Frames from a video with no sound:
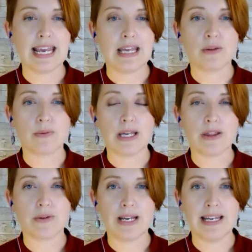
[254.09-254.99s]

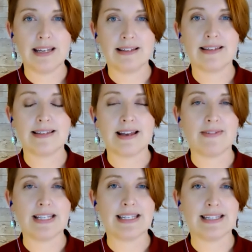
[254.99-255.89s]

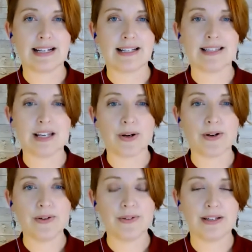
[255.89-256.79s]

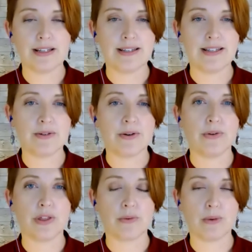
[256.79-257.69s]

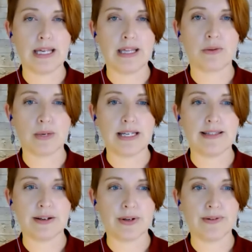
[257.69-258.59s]

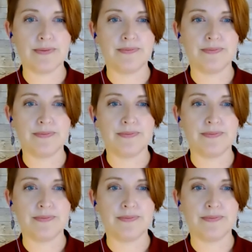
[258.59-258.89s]
833-760-0330.